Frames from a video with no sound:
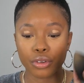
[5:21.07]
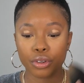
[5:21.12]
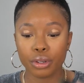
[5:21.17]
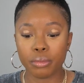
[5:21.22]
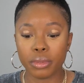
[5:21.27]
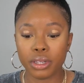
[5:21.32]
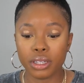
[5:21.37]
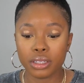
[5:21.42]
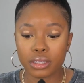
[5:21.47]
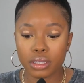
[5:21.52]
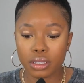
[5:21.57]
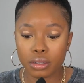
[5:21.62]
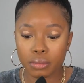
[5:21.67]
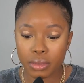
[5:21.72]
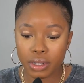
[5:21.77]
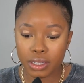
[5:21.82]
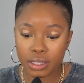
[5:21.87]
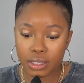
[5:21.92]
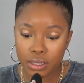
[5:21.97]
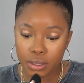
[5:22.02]
remains on
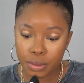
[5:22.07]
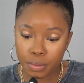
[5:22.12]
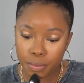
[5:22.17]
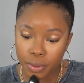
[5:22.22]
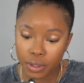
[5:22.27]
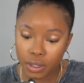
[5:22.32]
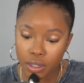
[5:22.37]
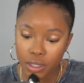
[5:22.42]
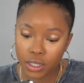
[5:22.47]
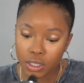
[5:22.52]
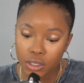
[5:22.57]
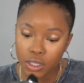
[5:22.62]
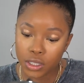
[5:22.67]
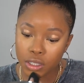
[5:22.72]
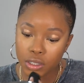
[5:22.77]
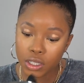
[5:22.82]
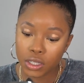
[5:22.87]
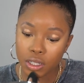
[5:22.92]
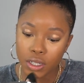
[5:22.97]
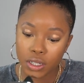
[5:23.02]
my
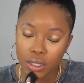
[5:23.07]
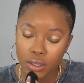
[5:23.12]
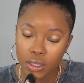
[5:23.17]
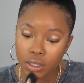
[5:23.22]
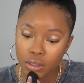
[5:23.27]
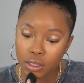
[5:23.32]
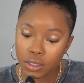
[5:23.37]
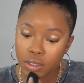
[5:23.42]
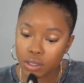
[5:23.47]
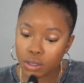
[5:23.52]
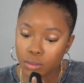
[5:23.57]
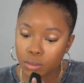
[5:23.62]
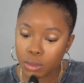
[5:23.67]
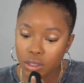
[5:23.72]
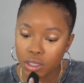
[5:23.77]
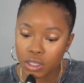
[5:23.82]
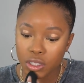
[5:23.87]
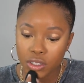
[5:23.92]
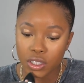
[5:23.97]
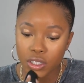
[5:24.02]
sponge and I'm going to do
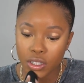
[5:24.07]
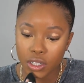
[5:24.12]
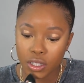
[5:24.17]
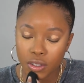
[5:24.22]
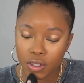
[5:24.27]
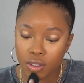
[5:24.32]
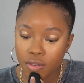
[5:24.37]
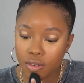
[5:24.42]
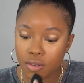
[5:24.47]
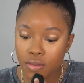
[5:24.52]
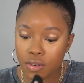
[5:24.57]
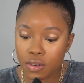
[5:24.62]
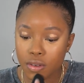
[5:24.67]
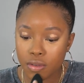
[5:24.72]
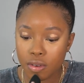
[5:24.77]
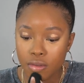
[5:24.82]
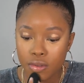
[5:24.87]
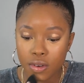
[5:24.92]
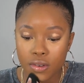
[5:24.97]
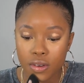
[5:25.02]
my chin,
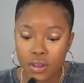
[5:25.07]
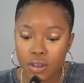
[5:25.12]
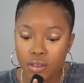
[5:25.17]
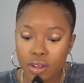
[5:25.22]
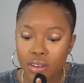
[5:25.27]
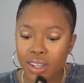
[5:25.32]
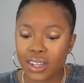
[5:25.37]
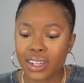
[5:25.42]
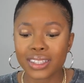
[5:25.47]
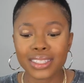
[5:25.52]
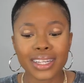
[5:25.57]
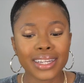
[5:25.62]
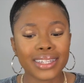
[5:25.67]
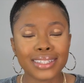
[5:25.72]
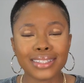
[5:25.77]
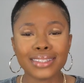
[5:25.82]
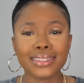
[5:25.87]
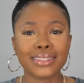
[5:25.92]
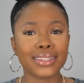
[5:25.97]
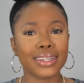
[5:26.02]
because I
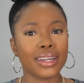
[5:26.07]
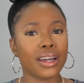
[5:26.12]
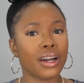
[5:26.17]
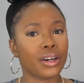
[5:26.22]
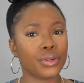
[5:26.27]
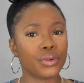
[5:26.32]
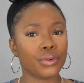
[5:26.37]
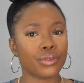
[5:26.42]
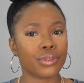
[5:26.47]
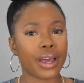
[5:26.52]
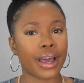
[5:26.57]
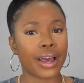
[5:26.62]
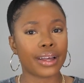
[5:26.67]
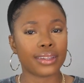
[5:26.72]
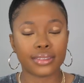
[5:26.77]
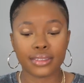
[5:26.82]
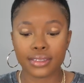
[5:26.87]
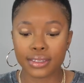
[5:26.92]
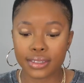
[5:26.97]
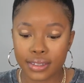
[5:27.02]
didn't see her do that.